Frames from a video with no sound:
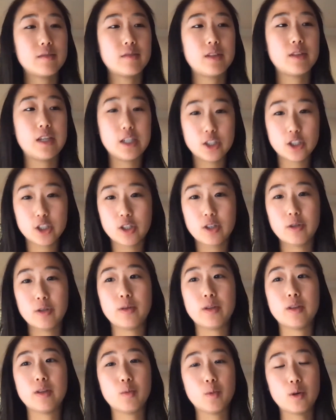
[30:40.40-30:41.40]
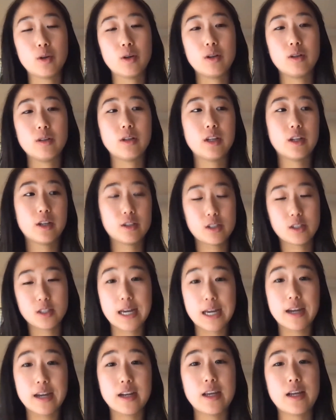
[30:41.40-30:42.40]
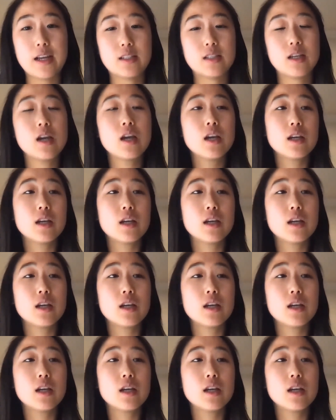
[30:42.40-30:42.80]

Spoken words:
issue in the world, in our society, has